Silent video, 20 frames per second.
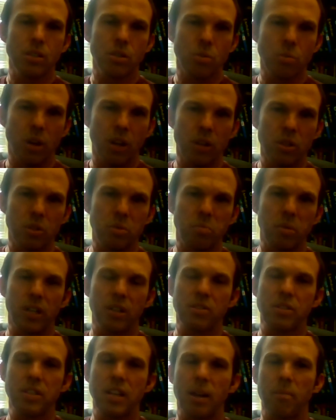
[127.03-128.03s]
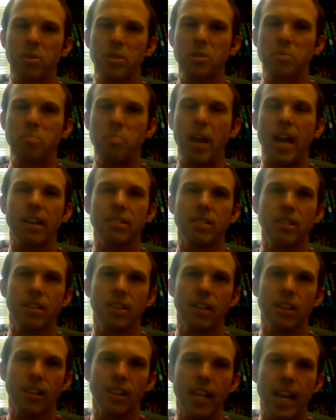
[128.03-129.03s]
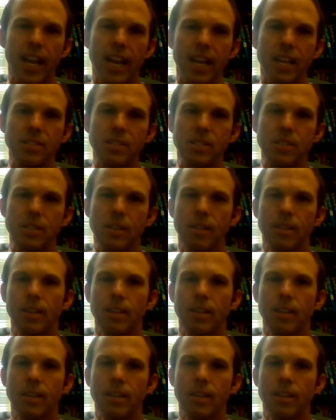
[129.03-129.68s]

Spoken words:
as well as bring samples back to the class.